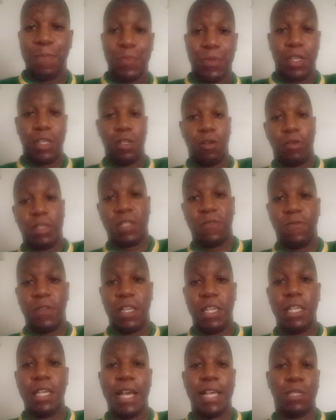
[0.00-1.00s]
You know, his
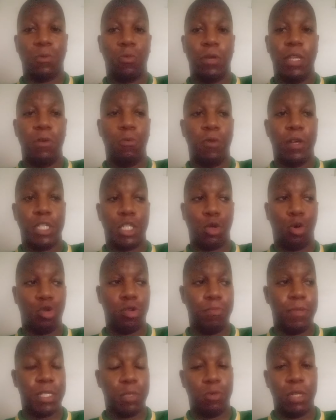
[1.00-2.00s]
he has he won
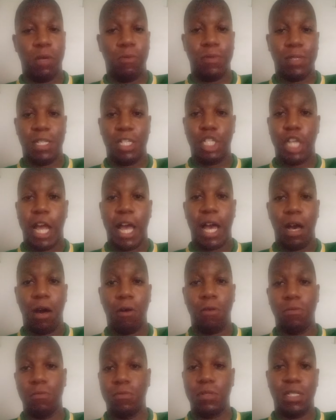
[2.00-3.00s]
tournaments when he was a
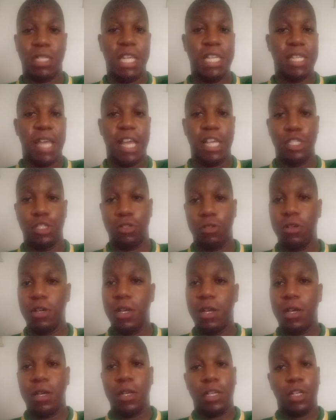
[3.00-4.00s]
child, teenager,
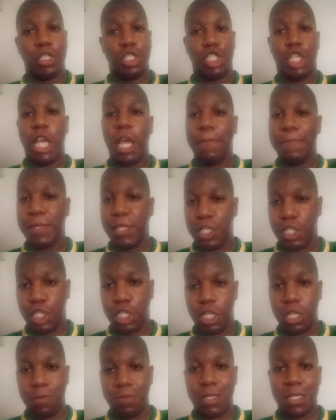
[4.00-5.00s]

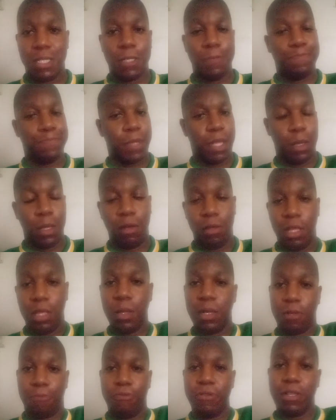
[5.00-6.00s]
championships. He lived,
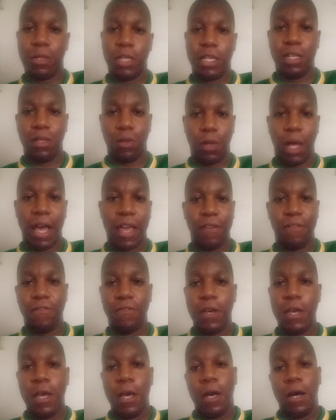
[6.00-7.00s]
he lived a pretty good life.
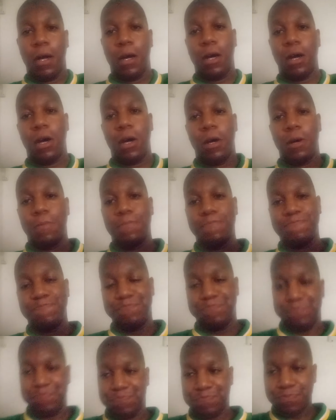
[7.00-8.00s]

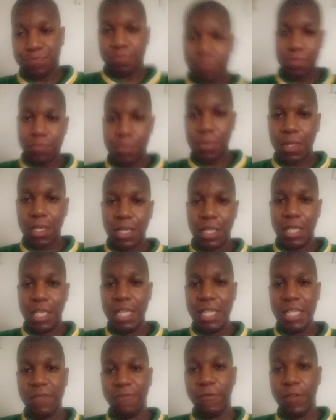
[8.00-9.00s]
Um,
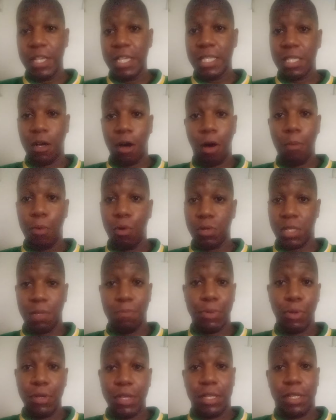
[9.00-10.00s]
he's he's almost
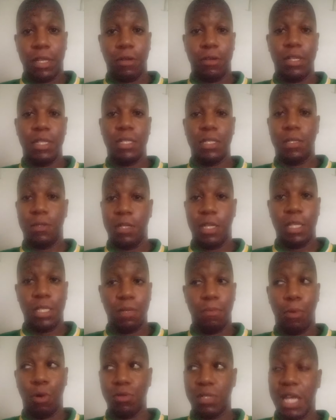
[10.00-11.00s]
a billionaire. He's he's
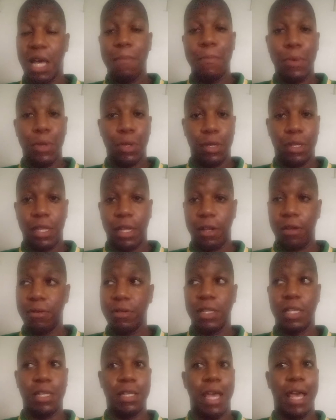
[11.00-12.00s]
a
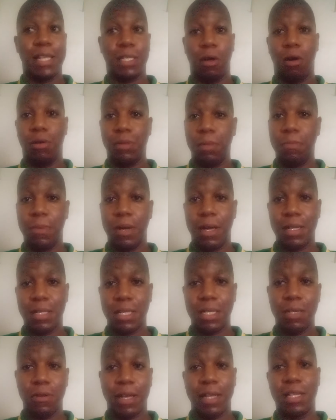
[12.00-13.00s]
multimillionaire. He has all the
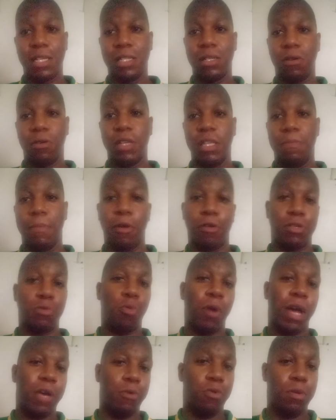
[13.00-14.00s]
money. Right? You know, he married
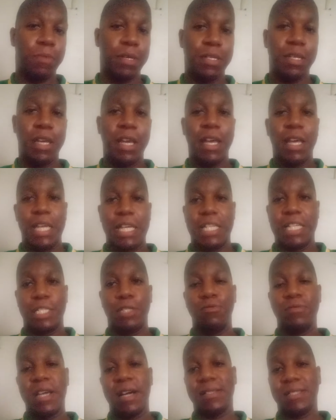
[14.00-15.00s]
a white woman, and in
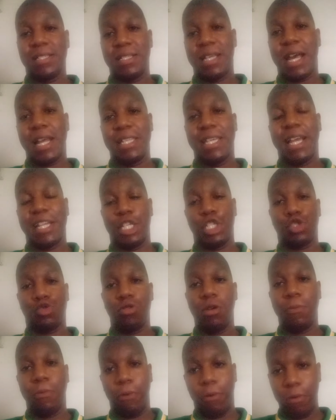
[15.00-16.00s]
2009 he got in
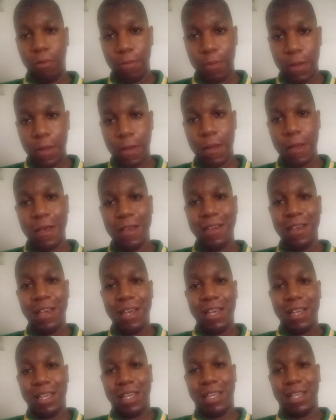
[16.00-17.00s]
trouble,
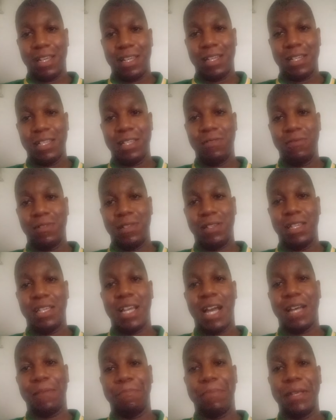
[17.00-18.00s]
and he he
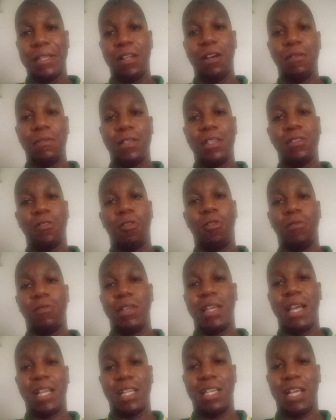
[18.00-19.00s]
got beat up. You know,
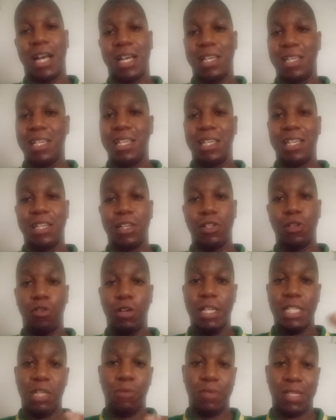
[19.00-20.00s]
he got he, I, he you know
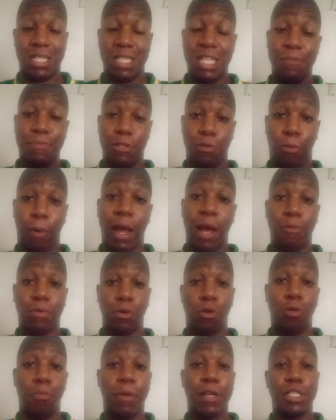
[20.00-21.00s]
because he was sleeping around
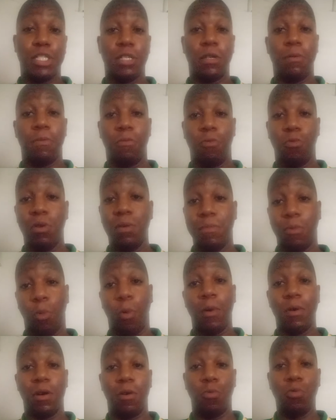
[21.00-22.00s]
with a whole bunch of women.
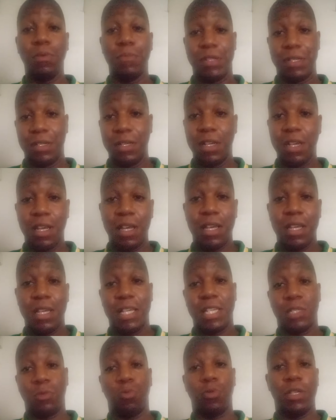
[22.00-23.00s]
Uh, women
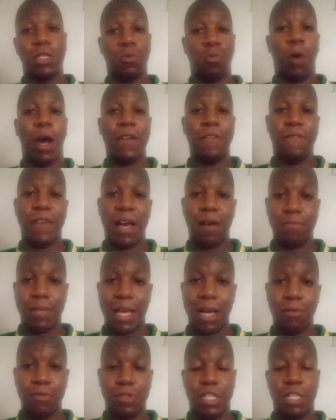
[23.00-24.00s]
his his wife found
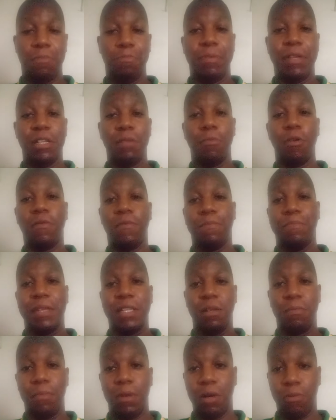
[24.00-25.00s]
out and she beat him up
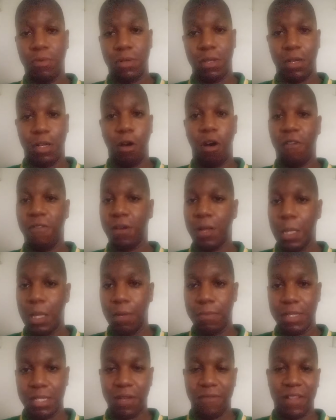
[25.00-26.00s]
beat him up with a golf
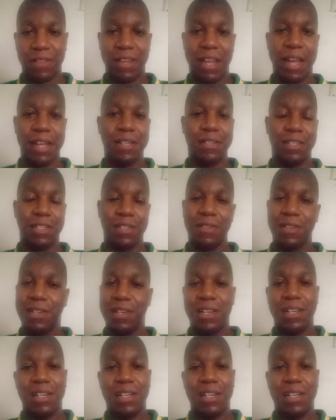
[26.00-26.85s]
club and stuff like that and